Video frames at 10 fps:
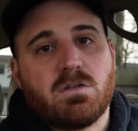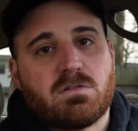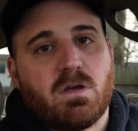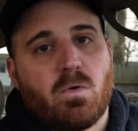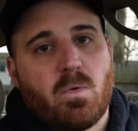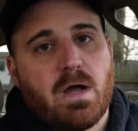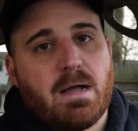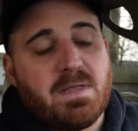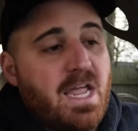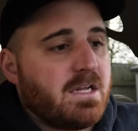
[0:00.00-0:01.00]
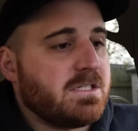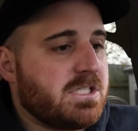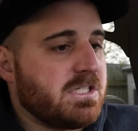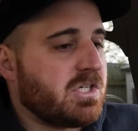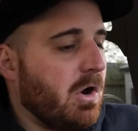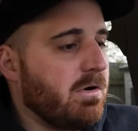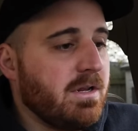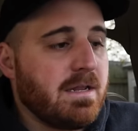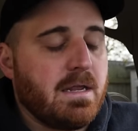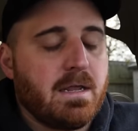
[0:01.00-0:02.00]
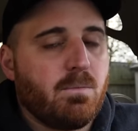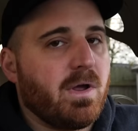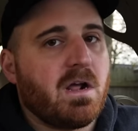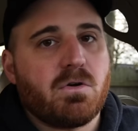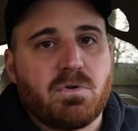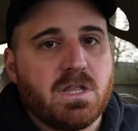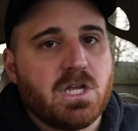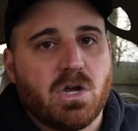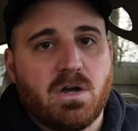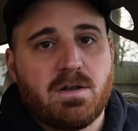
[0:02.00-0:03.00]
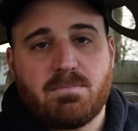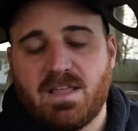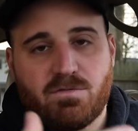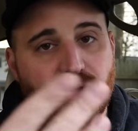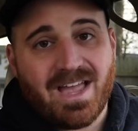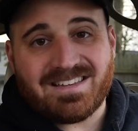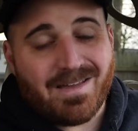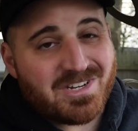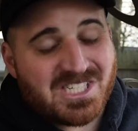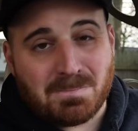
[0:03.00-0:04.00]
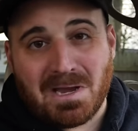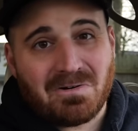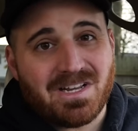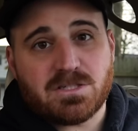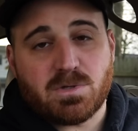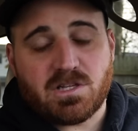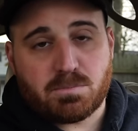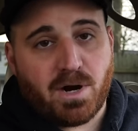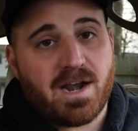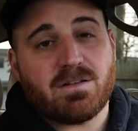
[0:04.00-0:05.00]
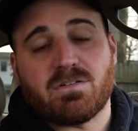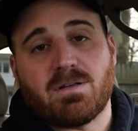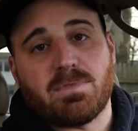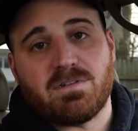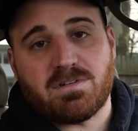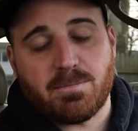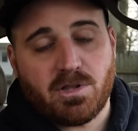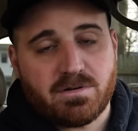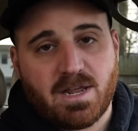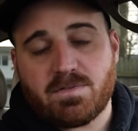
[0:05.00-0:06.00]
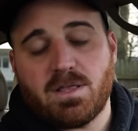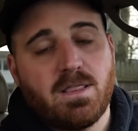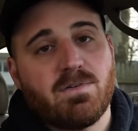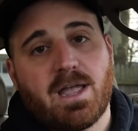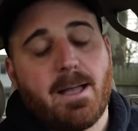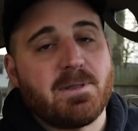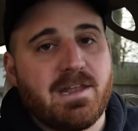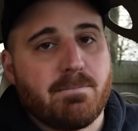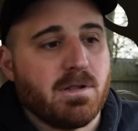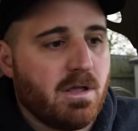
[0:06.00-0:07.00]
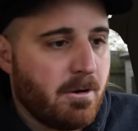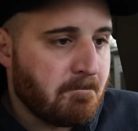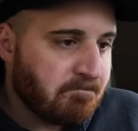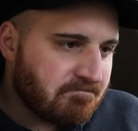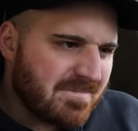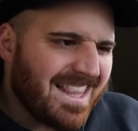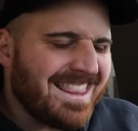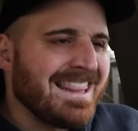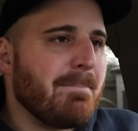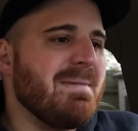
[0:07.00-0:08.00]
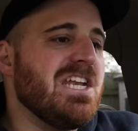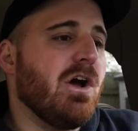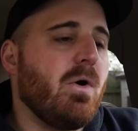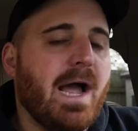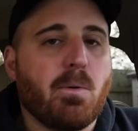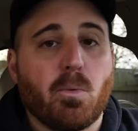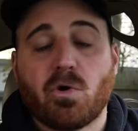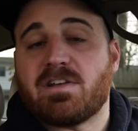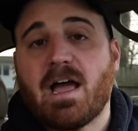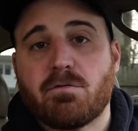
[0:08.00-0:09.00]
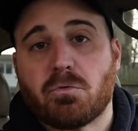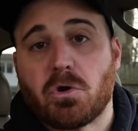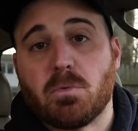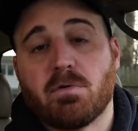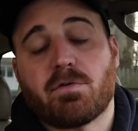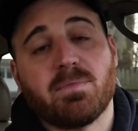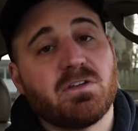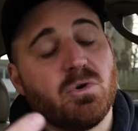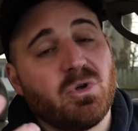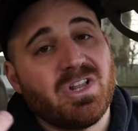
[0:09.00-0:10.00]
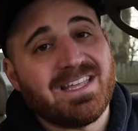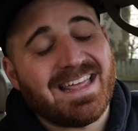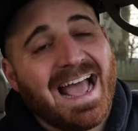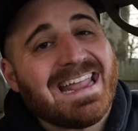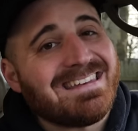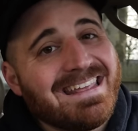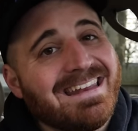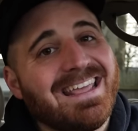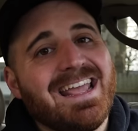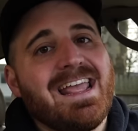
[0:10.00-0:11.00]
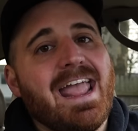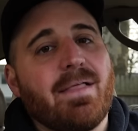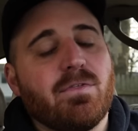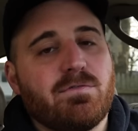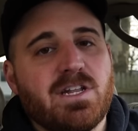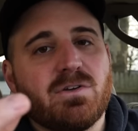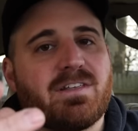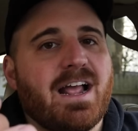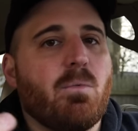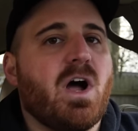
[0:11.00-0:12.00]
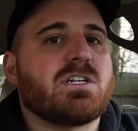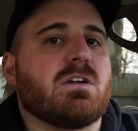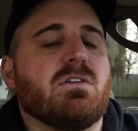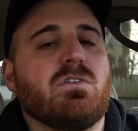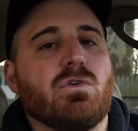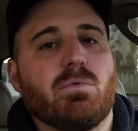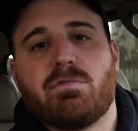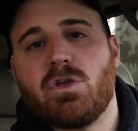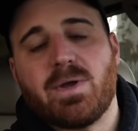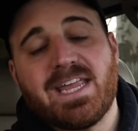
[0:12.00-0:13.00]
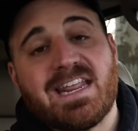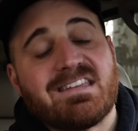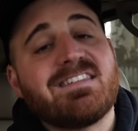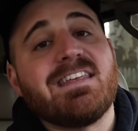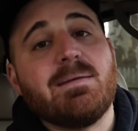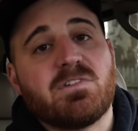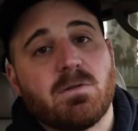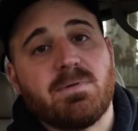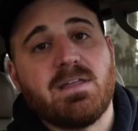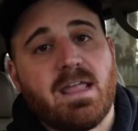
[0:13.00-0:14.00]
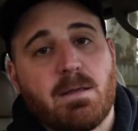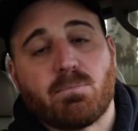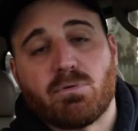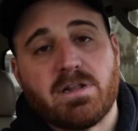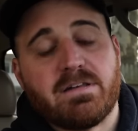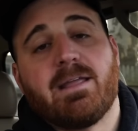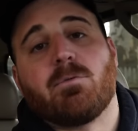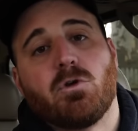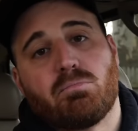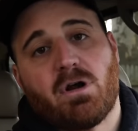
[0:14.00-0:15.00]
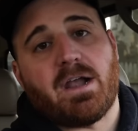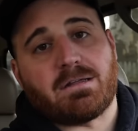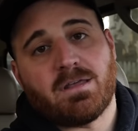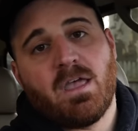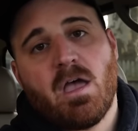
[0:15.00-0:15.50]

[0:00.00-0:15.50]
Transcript: So yeah, she's coated. It went on really good. If you guys have experience with this product or something similar, definitely leave a comment down below. Let me know how it worked out for you. But from the Googling that I did and the videos that I watched on YouTube reviewing it, it seems to be a pretty damn good product.